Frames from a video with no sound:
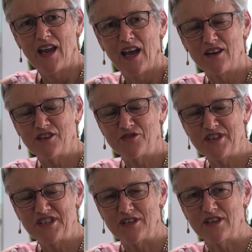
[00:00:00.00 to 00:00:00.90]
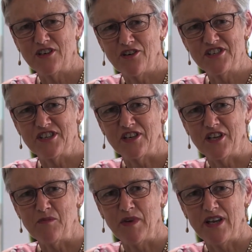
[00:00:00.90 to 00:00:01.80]
Our degrees are
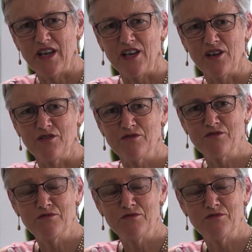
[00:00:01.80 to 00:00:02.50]
constantly being